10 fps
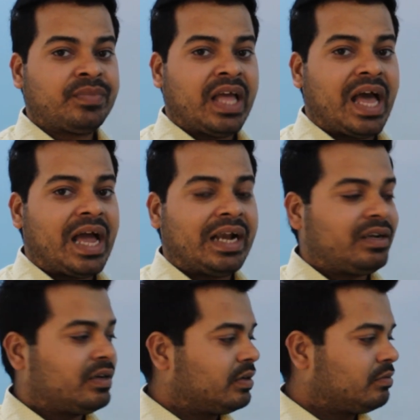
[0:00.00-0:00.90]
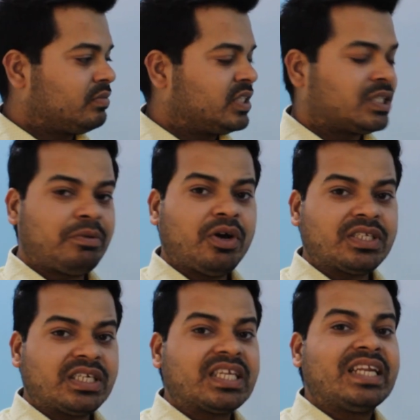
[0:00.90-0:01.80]
And just
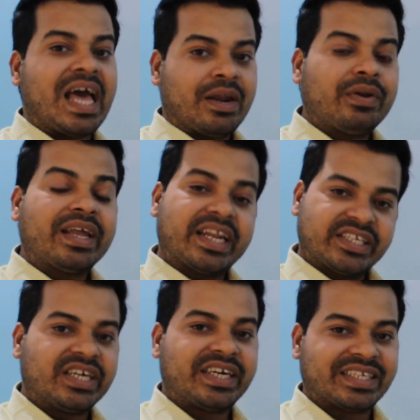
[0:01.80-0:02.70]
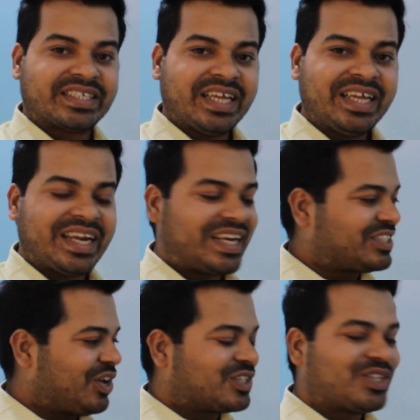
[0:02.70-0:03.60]
because it's a narrow regression testing, it
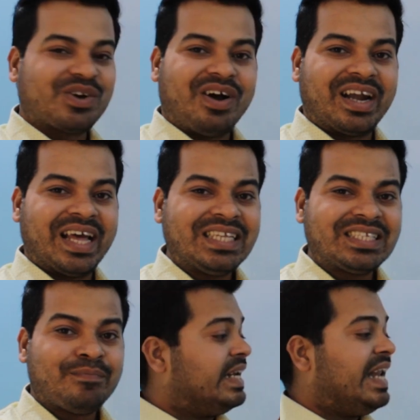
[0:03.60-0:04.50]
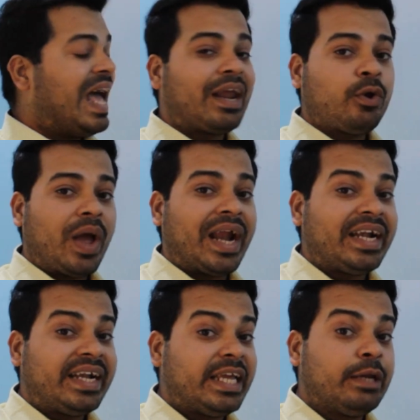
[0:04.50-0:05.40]
is also called as narrow
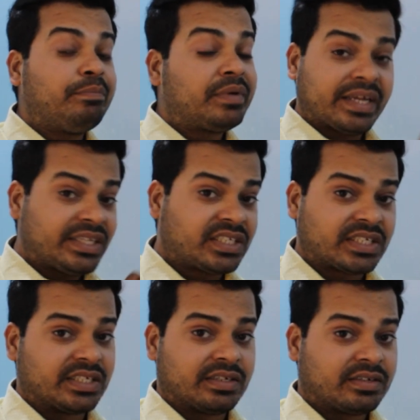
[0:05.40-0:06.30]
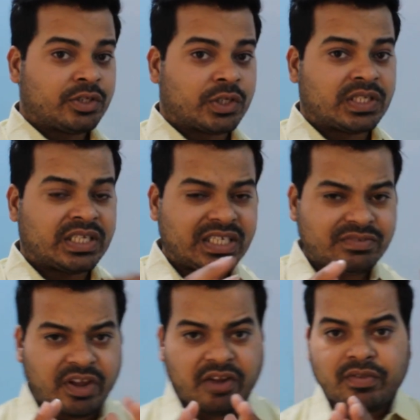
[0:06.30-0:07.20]
and deep testing. So this
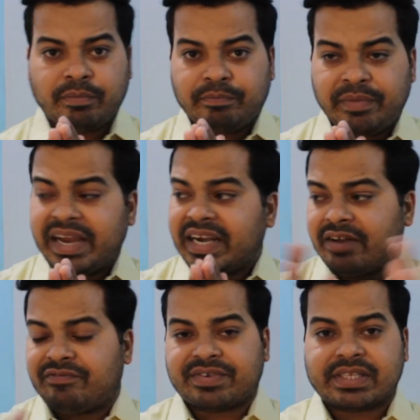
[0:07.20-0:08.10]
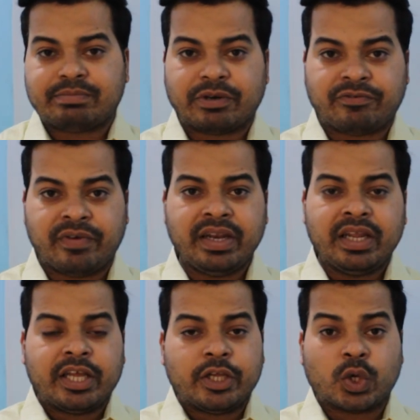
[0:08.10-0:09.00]
is one of the main difference
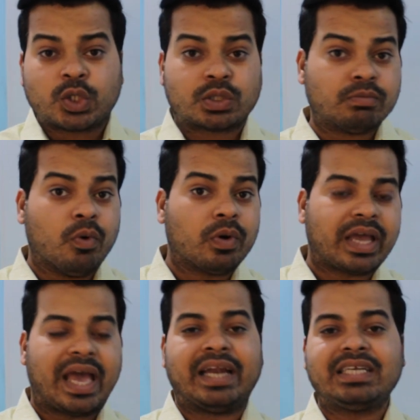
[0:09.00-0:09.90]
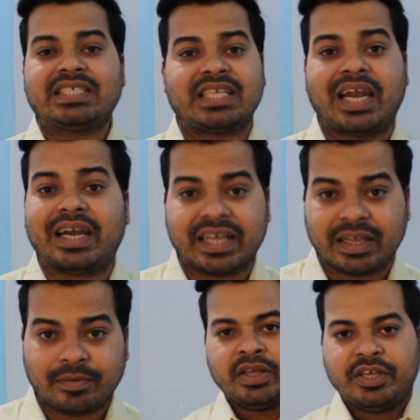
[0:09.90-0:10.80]
between your smoke and
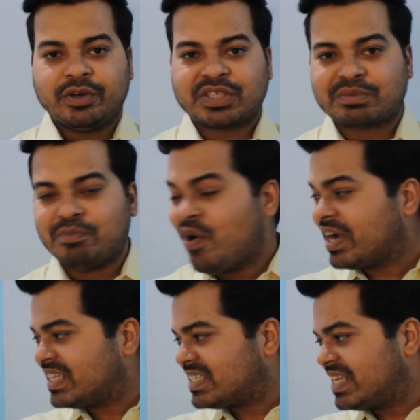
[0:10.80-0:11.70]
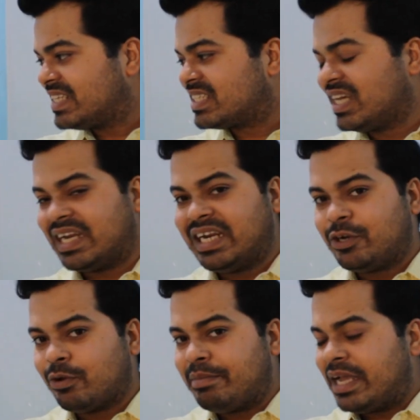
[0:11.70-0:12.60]
sanity. Your smoke testing is done
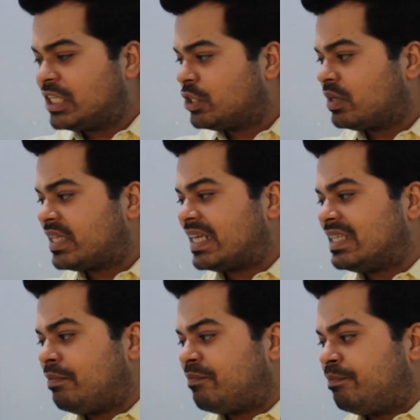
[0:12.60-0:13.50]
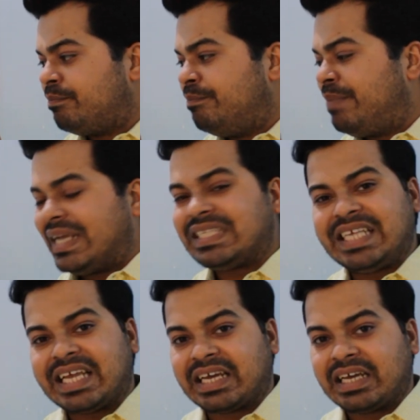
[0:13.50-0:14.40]
to make sure that the
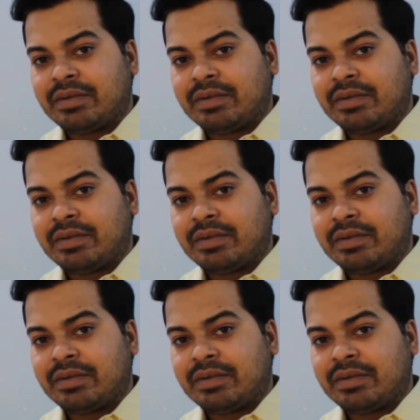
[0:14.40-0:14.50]
basic